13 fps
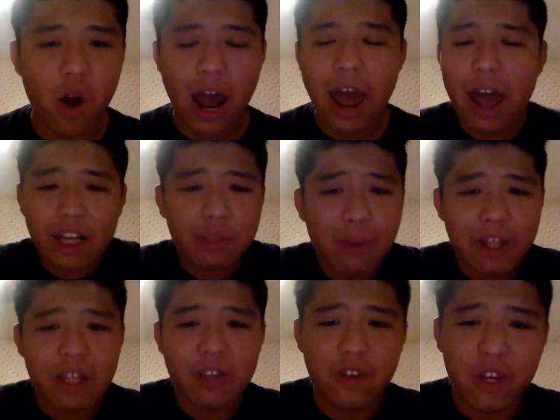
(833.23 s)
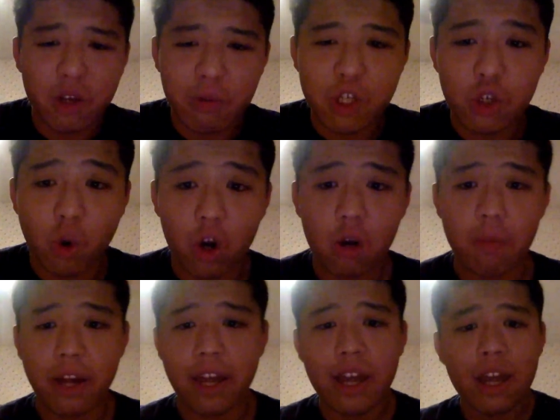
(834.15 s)
I, I expected this video to be shorter,
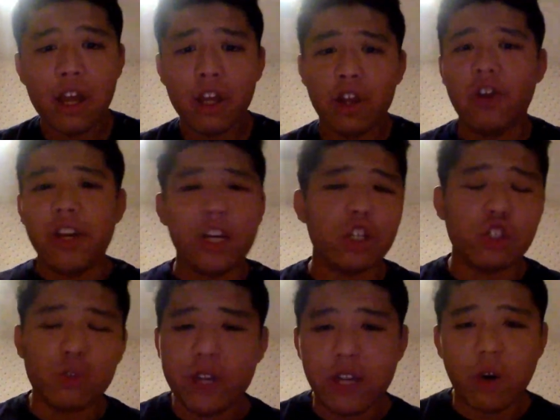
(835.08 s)
but you're getting a treat